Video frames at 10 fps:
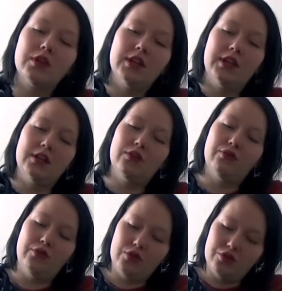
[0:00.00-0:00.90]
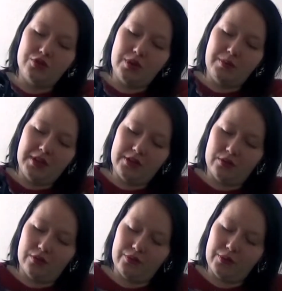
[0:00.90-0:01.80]
knitting the first 3 beads
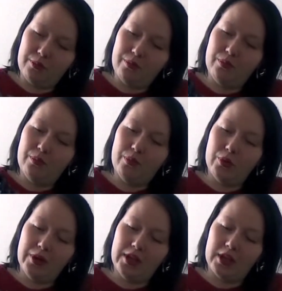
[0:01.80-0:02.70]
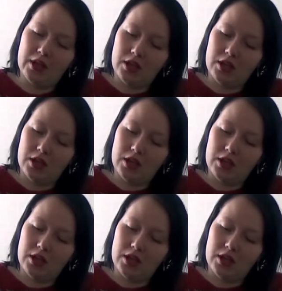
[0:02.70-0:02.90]
of the body